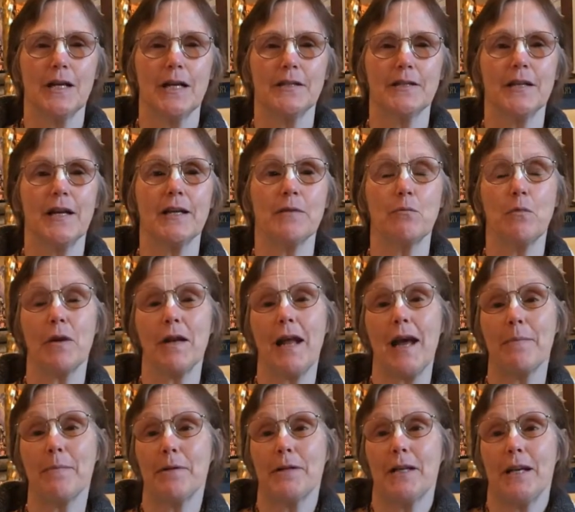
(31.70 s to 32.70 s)
And then what
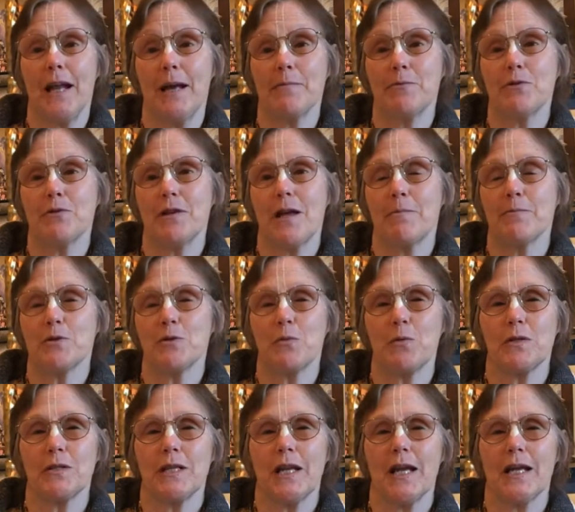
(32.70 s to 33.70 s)
happened in Amsterdam is
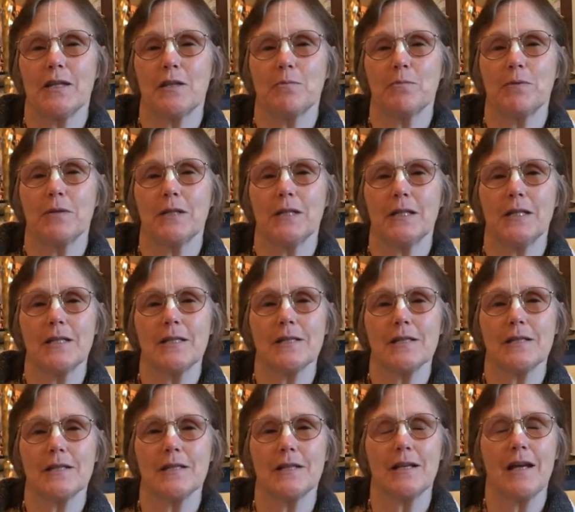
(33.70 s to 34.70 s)
one day the
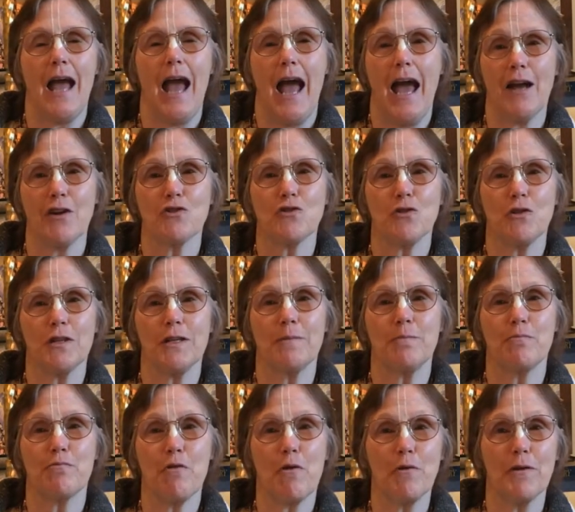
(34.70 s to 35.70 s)
police
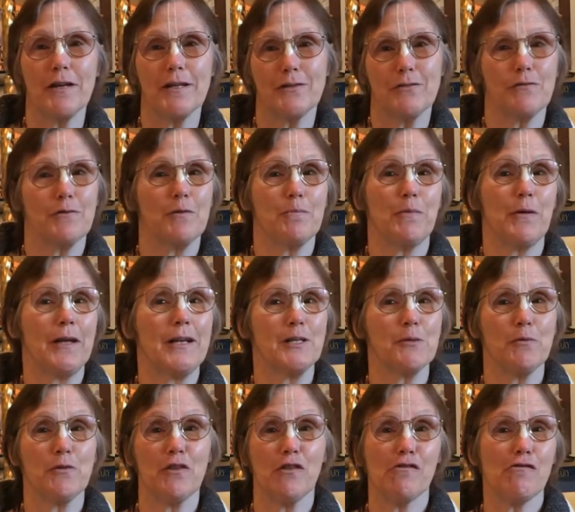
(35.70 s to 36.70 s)
actually broke into the
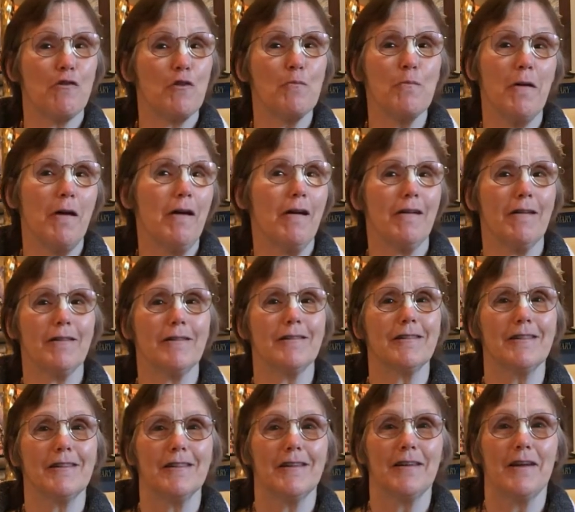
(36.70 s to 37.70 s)
place with a crowbar.
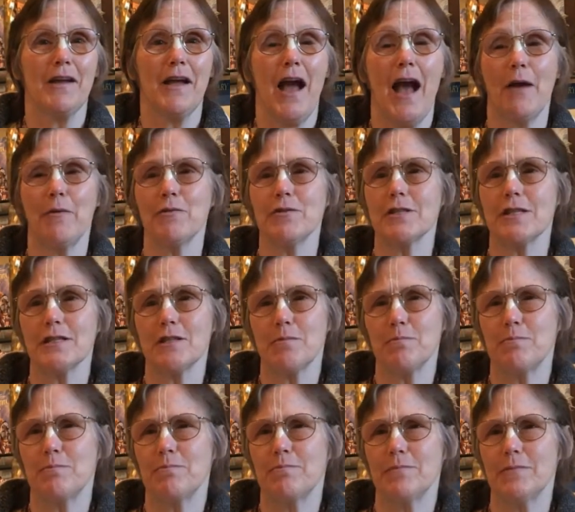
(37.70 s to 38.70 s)
I was in the